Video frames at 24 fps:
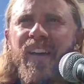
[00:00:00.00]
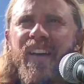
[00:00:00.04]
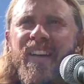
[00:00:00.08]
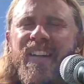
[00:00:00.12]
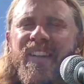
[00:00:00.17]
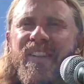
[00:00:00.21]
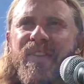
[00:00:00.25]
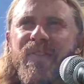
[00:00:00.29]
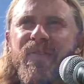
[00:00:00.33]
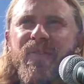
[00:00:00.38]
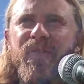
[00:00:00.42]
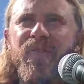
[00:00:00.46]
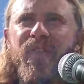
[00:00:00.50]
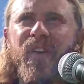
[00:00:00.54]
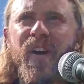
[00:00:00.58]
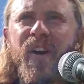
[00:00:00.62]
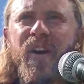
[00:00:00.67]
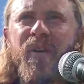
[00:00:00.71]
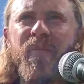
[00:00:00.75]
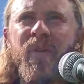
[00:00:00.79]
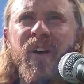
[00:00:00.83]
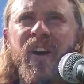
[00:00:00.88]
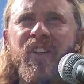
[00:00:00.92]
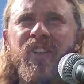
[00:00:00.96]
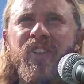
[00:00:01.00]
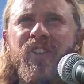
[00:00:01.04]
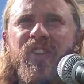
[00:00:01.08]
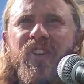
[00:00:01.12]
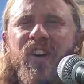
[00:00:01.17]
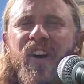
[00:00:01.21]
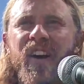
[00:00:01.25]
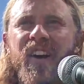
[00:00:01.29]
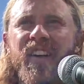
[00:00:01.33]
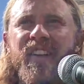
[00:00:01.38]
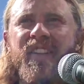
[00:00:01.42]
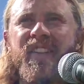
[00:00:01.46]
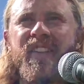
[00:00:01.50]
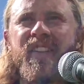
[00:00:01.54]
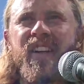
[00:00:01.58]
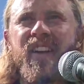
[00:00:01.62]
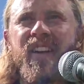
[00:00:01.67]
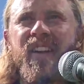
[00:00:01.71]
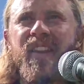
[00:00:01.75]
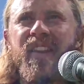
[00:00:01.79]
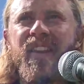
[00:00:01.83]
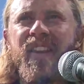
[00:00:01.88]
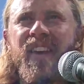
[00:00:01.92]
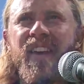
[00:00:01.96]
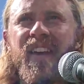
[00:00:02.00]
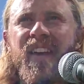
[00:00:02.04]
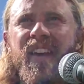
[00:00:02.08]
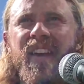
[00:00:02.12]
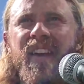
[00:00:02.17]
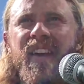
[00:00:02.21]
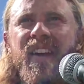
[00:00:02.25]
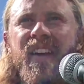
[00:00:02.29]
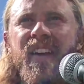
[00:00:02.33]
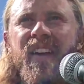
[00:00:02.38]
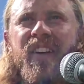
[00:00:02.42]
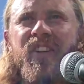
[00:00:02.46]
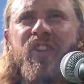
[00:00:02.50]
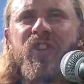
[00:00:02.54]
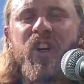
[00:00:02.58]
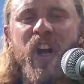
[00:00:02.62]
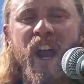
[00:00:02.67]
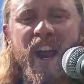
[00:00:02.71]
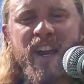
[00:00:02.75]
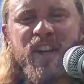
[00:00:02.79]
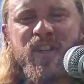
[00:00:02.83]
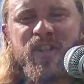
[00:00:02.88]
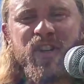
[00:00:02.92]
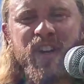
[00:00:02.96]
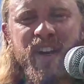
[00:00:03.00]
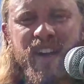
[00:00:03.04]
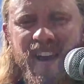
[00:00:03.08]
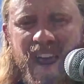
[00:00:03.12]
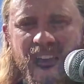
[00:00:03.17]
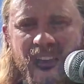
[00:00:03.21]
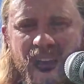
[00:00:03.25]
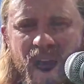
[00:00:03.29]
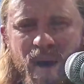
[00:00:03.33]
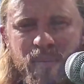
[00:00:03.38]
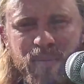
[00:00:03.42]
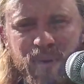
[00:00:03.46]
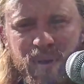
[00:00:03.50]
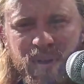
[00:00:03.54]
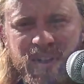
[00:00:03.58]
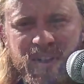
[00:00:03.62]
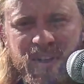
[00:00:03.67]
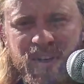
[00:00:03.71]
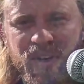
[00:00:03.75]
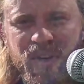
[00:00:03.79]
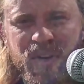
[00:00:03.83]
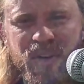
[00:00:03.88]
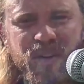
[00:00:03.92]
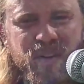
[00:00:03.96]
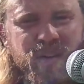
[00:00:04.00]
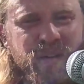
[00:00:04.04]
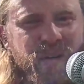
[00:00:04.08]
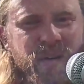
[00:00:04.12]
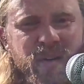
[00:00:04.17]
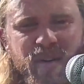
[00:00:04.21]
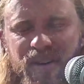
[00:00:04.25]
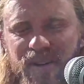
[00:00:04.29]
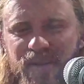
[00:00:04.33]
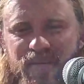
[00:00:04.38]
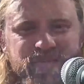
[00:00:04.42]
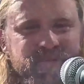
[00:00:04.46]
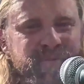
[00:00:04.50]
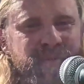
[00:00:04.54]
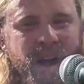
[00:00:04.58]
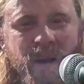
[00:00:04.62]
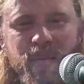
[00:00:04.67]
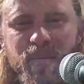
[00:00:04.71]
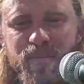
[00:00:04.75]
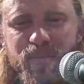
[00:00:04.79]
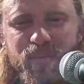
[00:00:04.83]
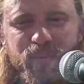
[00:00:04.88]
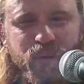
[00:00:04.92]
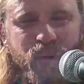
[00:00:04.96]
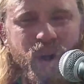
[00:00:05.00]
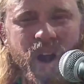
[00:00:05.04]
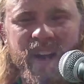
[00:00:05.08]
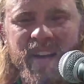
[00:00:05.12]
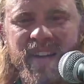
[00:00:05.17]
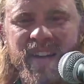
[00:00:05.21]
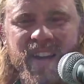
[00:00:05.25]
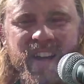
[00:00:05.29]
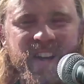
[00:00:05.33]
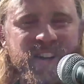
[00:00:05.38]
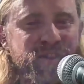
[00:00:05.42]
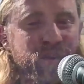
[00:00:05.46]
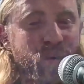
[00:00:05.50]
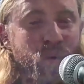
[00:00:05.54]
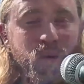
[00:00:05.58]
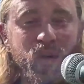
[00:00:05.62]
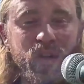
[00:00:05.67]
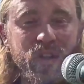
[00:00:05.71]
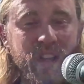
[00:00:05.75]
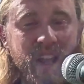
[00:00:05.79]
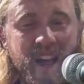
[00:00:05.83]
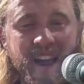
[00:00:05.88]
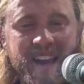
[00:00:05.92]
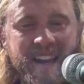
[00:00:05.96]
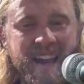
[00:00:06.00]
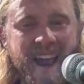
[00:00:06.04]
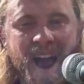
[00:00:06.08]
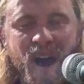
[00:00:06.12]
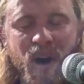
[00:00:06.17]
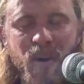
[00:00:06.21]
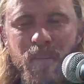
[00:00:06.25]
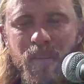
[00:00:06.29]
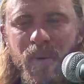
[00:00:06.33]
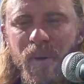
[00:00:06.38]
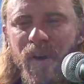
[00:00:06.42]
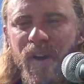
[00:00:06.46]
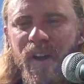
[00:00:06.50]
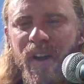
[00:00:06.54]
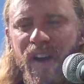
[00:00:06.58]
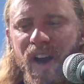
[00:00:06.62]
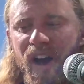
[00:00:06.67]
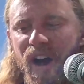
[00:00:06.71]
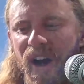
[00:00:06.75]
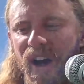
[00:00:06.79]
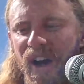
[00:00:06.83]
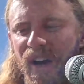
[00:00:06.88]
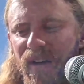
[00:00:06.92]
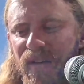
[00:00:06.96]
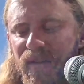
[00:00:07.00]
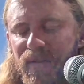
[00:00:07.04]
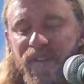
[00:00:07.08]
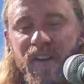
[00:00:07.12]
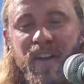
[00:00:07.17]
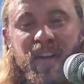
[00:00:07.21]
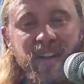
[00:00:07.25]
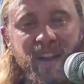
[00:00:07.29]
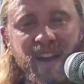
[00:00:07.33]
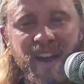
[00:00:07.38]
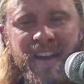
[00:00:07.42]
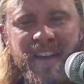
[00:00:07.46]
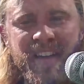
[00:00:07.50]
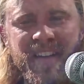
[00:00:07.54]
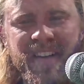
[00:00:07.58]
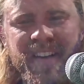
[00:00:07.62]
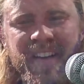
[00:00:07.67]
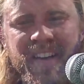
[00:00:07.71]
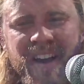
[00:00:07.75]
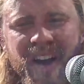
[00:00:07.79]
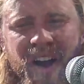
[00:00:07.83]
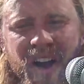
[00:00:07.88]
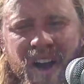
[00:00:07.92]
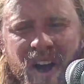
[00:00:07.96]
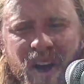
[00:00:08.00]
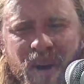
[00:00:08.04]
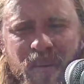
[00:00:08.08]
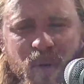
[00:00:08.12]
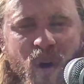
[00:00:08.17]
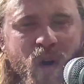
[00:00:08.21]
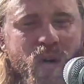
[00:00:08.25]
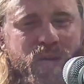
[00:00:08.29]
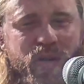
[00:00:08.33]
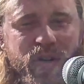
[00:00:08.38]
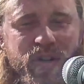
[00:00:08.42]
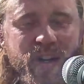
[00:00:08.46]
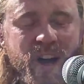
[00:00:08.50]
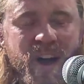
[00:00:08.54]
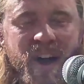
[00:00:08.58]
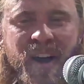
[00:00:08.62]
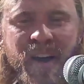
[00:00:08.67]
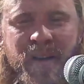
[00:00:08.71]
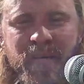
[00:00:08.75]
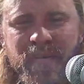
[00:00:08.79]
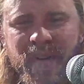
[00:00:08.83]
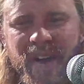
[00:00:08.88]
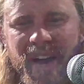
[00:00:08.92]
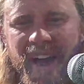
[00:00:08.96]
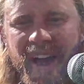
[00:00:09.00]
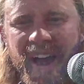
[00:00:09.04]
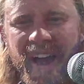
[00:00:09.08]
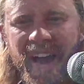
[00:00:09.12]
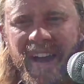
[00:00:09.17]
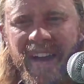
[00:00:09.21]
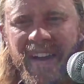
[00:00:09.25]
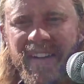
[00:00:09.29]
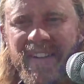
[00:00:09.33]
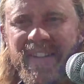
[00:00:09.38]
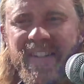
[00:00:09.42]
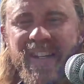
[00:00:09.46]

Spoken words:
is very much just the changing in amplitude or brightness or light output of a light over time. And